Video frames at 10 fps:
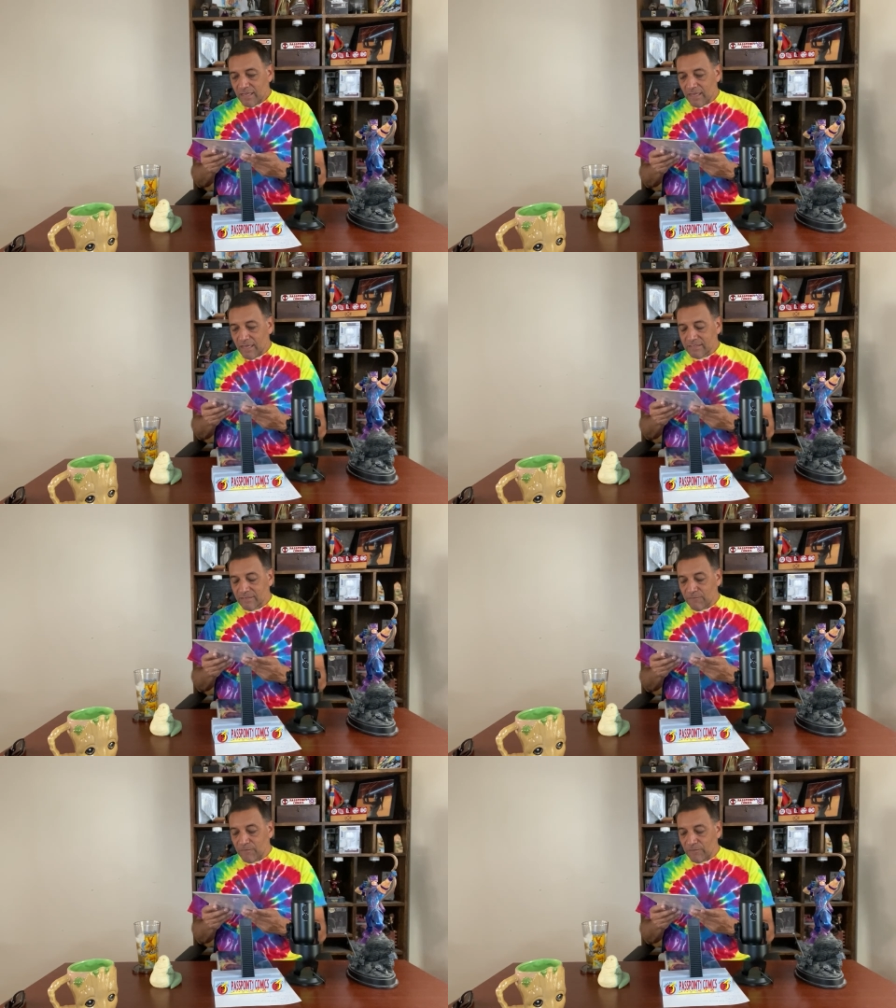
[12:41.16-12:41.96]
Uh, it's
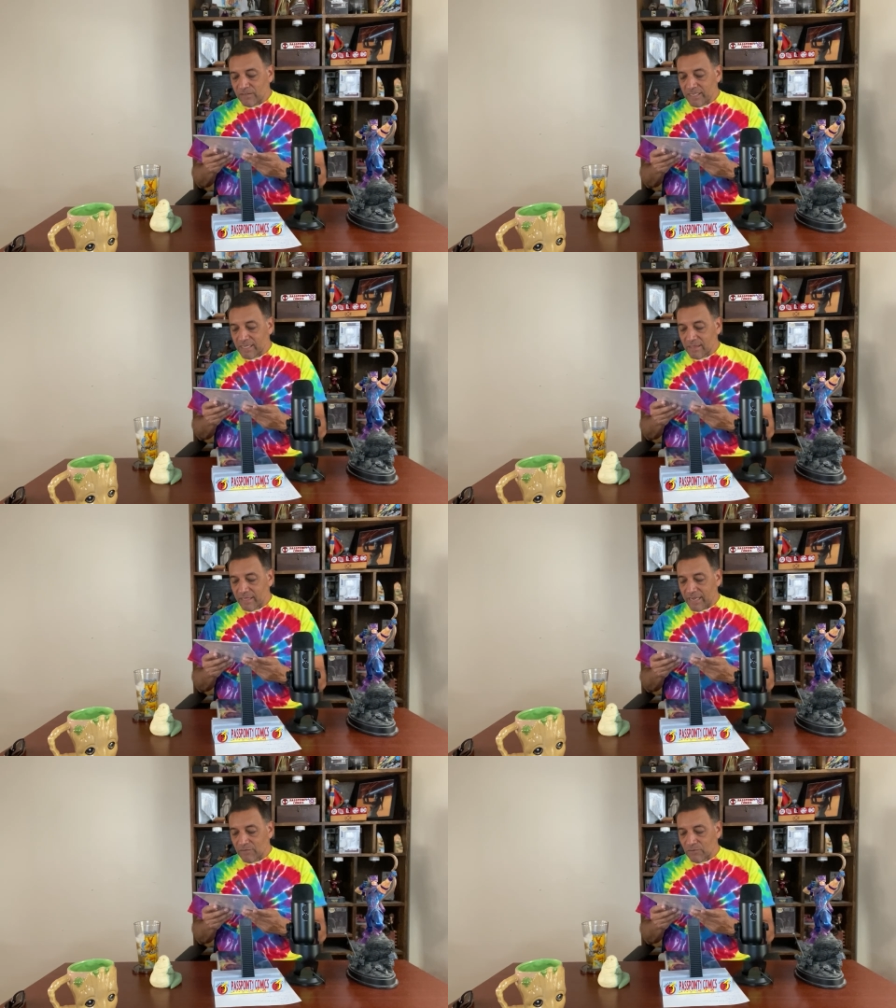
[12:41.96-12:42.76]
a 50th
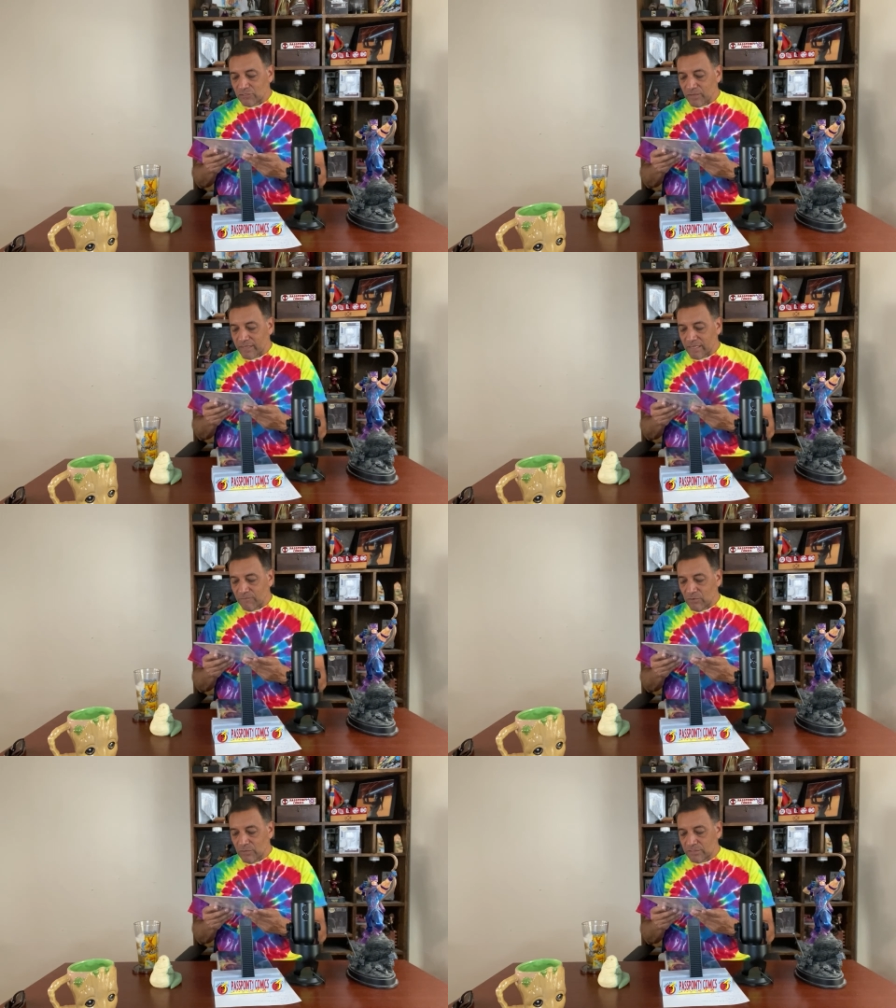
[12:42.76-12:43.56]
anniversary, I think, of
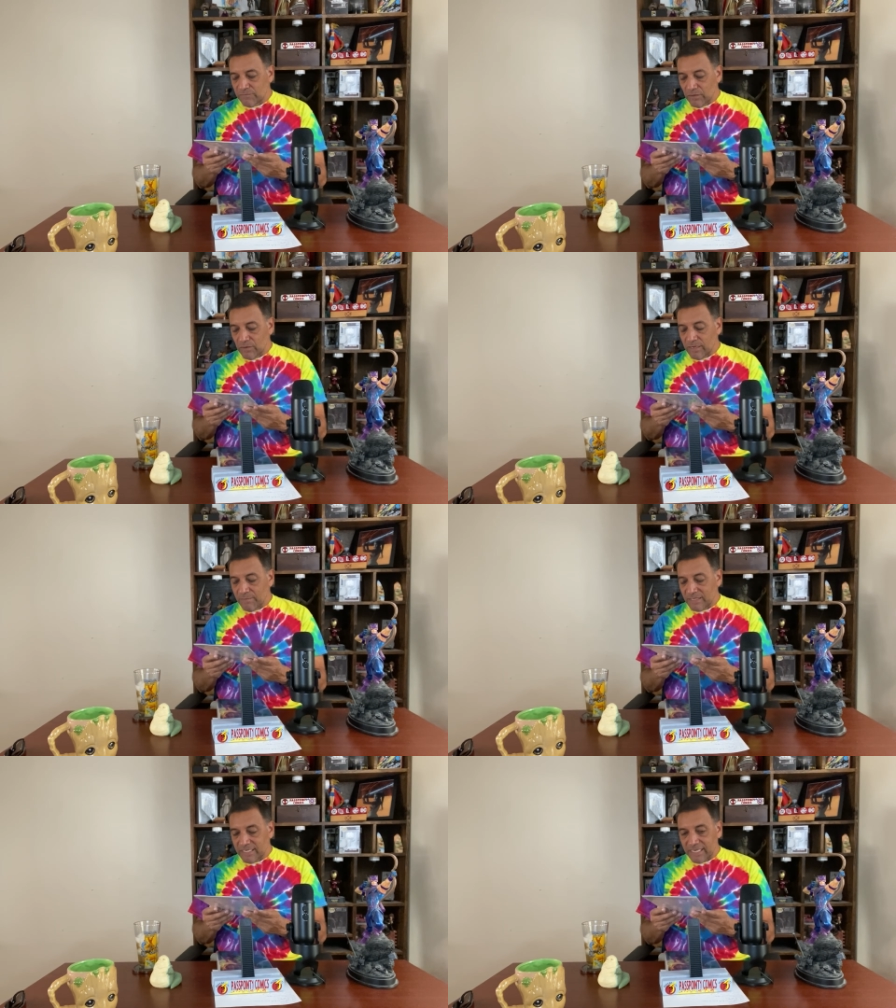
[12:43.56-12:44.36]
Lucasfilm
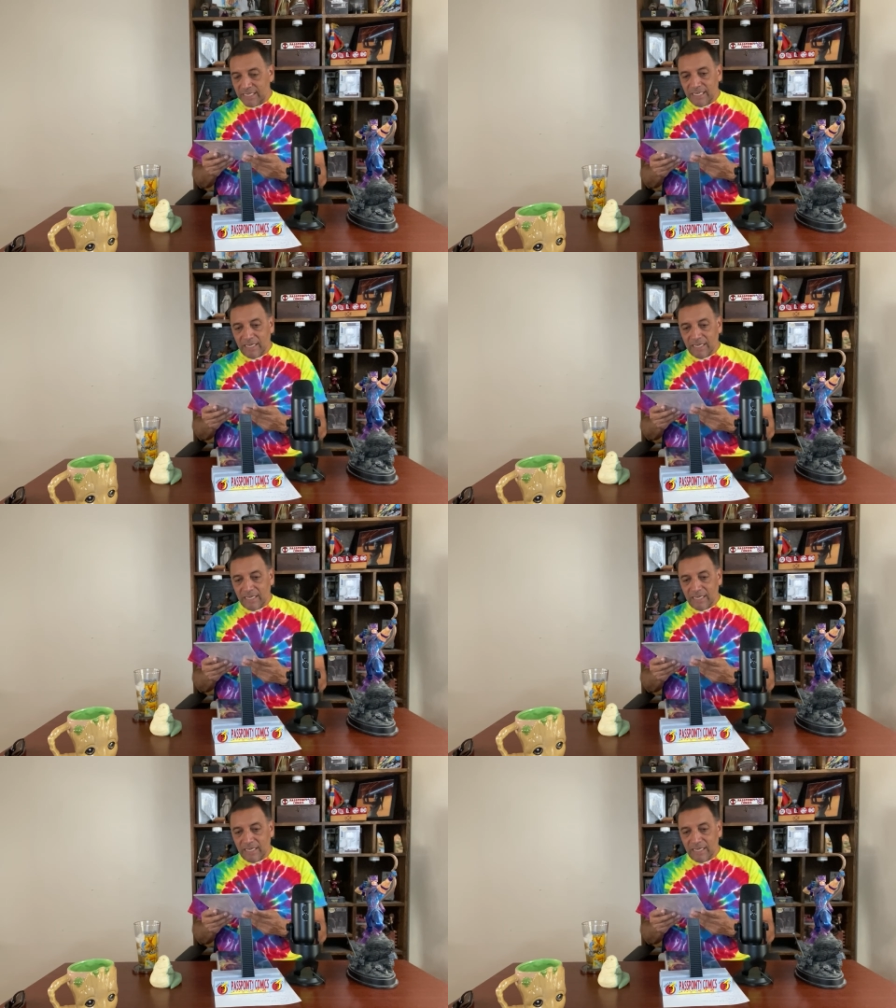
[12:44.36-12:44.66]
Limited.